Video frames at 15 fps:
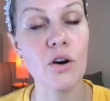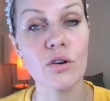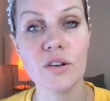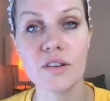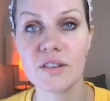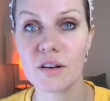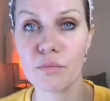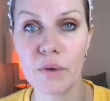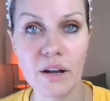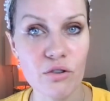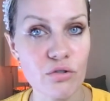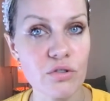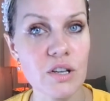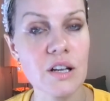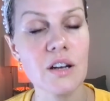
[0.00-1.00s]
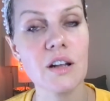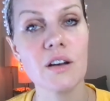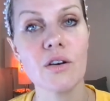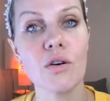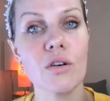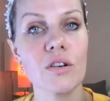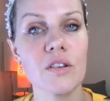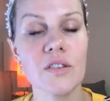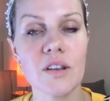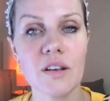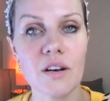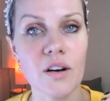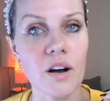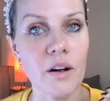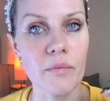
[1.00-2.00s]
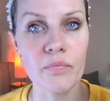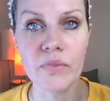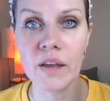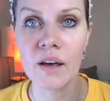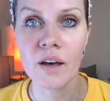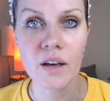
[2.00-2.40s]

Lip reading: a holistic microneedling, holistic